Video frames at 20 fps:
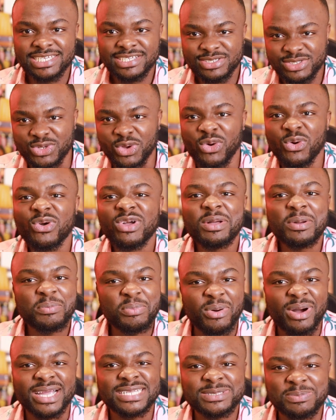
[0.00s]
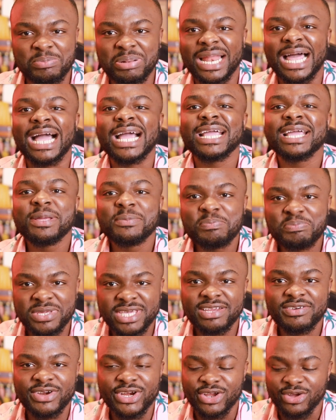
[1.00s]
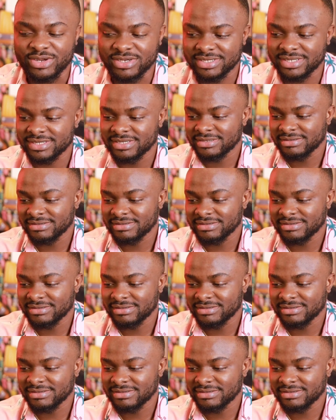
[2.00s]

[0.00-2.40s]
So point blank, period.